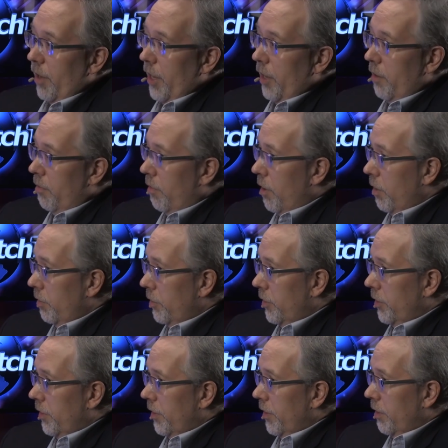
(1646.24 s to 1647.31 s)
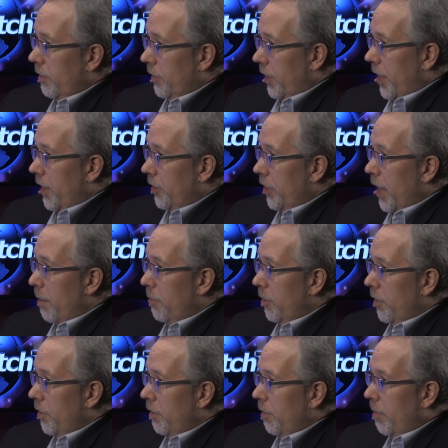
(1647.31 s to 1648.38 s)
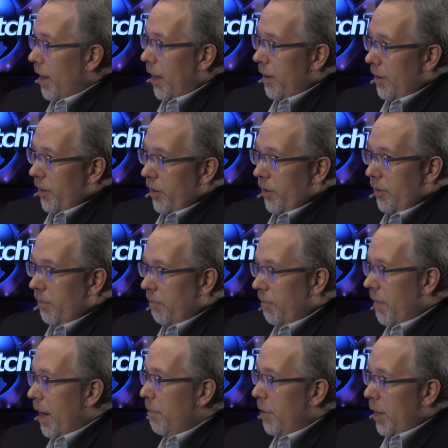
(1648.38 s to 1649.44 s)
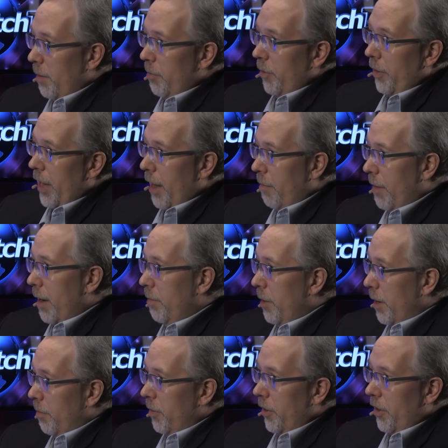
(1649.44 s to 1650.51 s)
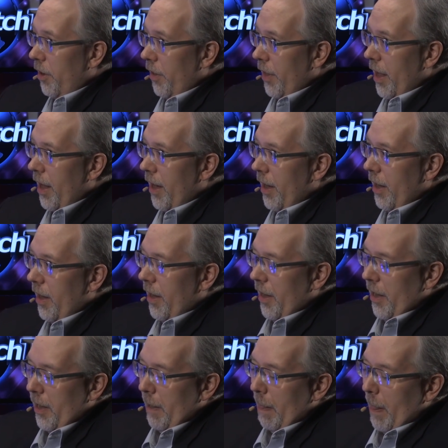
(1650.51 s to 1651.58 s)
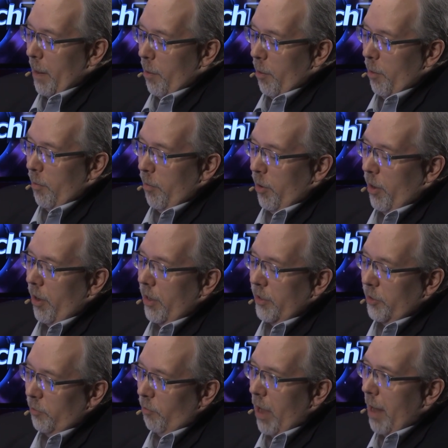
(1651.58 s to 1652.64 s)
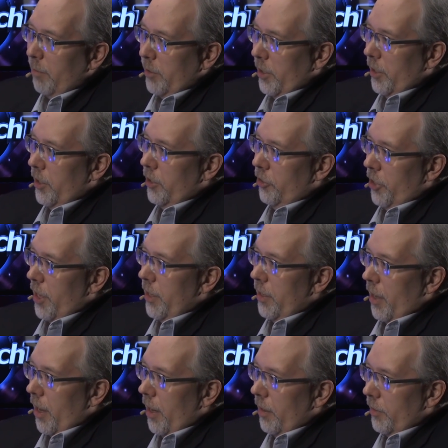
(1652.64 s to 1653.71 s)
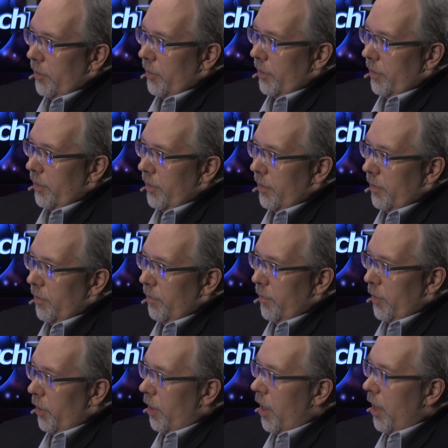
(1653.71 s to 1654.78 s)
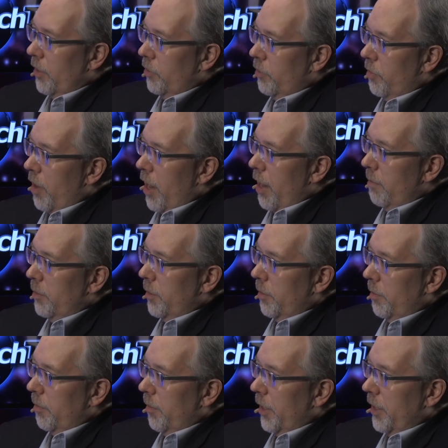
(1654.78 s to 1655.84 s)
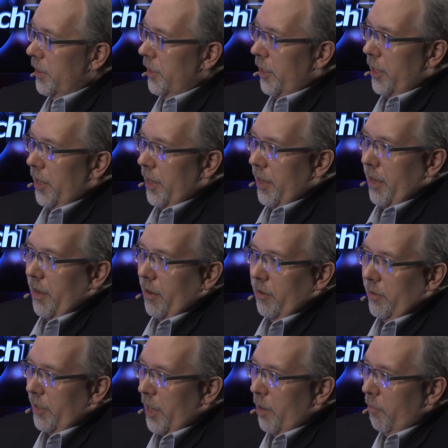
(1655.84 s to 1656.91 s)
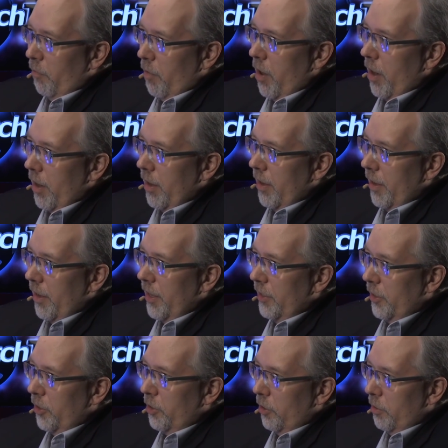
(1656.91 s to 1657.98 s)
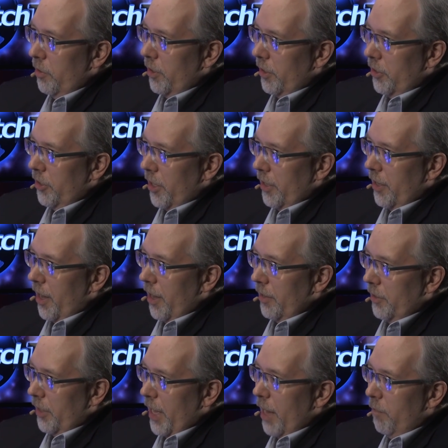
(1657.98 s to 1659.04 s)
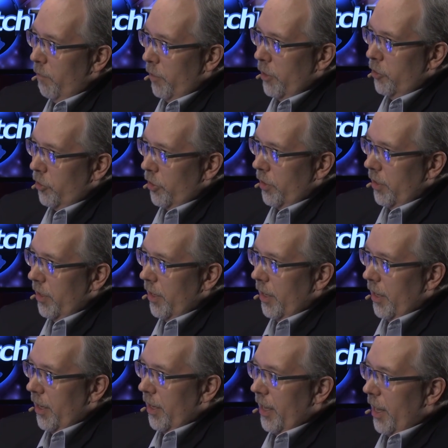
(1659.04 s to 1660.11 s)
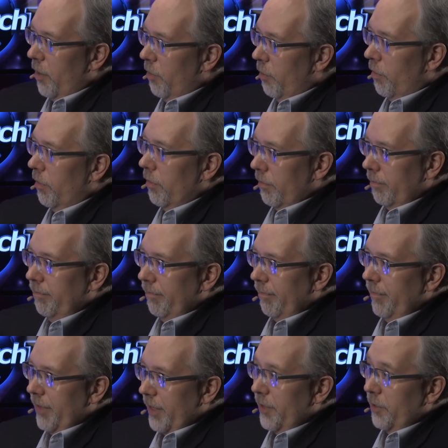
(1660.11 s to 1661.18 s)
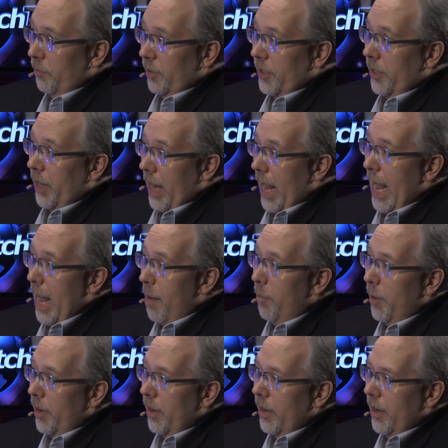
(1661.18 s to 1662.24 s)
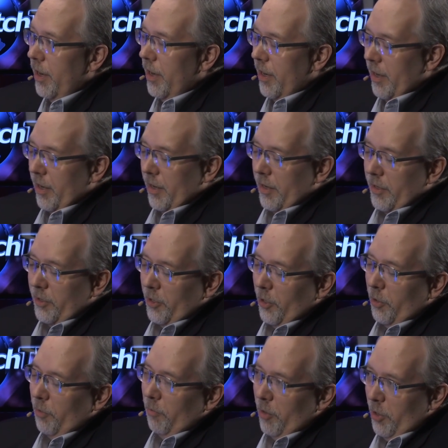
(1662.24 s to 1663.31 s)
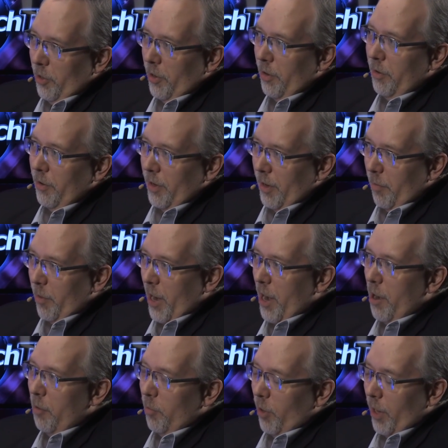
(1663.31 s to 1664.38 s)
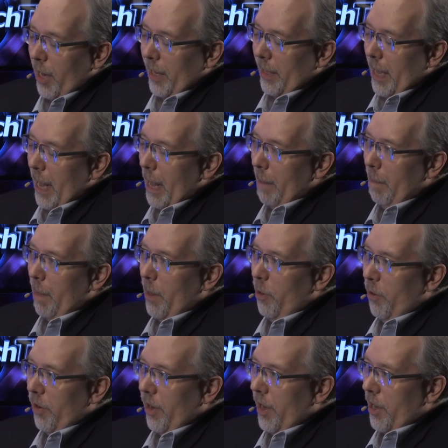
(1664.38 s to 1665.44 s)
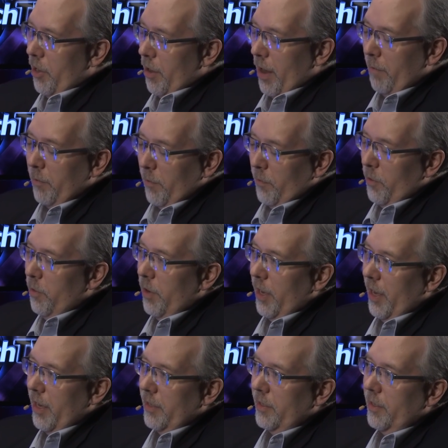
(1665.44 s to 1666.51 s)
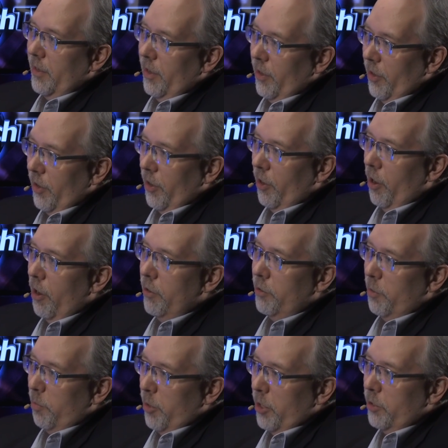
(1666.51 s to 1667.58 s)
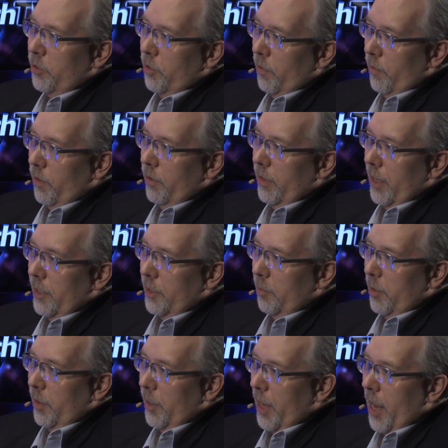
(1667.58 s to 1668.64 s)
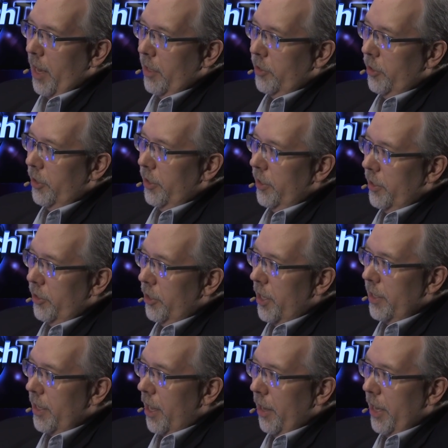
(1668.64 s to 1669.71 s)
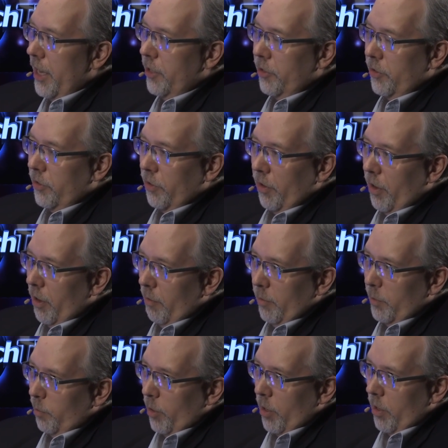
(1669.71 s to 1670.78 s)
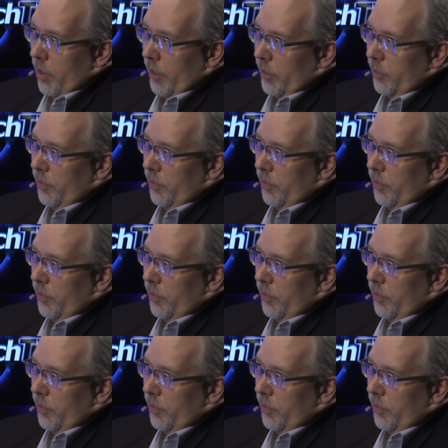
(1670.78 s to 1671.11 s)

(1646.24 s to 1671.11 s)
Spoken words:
when he quotes Hosea chapter 2 about, my people, not my people, and all that, Paul swaps in the Gentiles for the lost tribes, because in Hosea 1, he's included the Gentiles in that vision. That whole, this is what's going to happen. So when you go to a parable like that, you have to view it against the larger picture of Old Testament theology. The Gentile nations are always part of